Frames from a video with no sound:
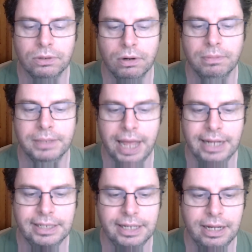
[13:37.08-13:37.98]
the most
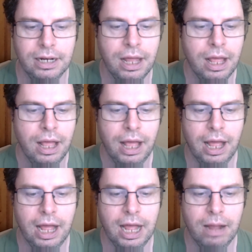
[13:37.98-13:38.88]
turnovers, 18.
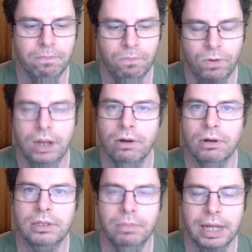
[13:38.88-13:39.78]

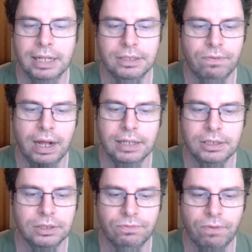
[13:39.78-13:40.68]
Really hurt them against
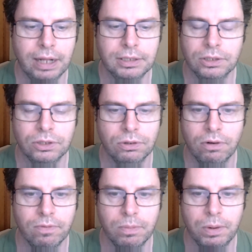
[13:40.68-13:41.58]
France, because France
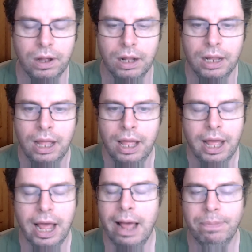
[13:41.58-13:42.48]
on turnover ball,
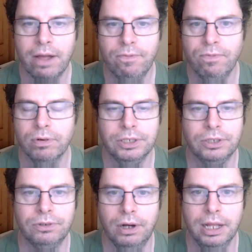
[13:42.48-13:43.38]
that
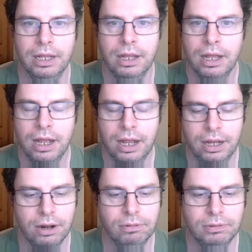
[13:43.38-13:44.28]
first try,
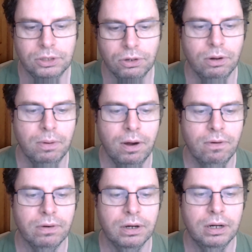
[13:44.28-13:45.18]

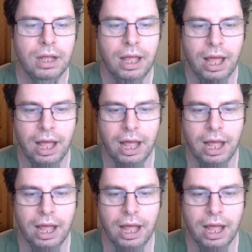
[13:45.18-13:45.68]
turned them over.